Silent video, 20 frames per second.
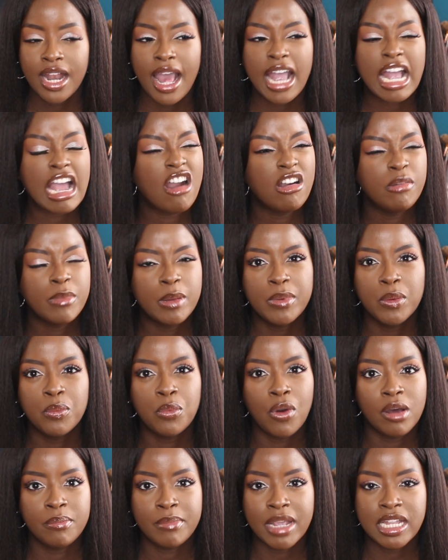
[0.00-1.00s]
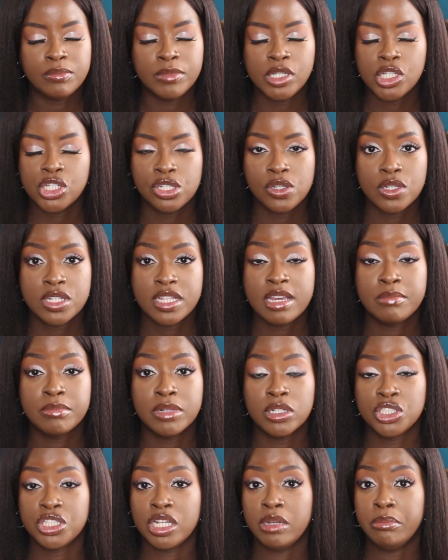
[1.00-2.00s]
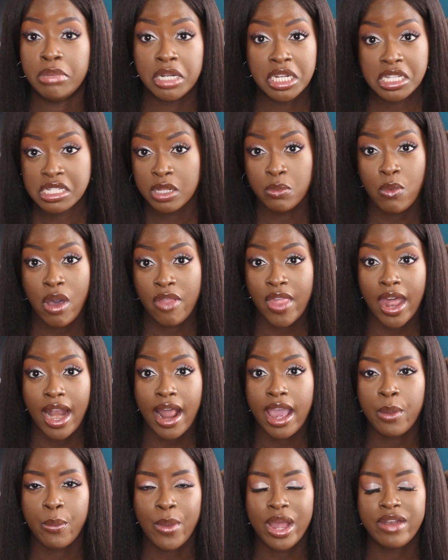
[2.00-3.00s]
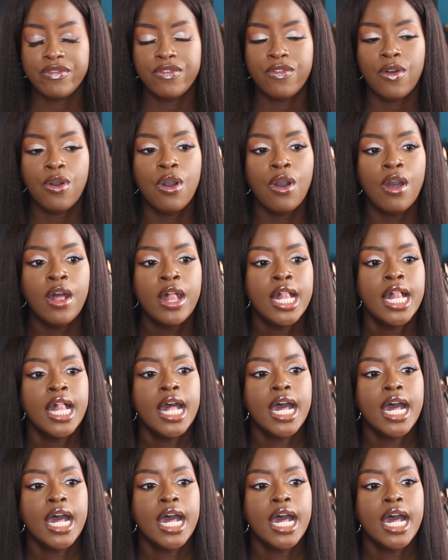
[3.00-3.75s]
I can't remember what made me choose the emulsion, but it's the one that I went for.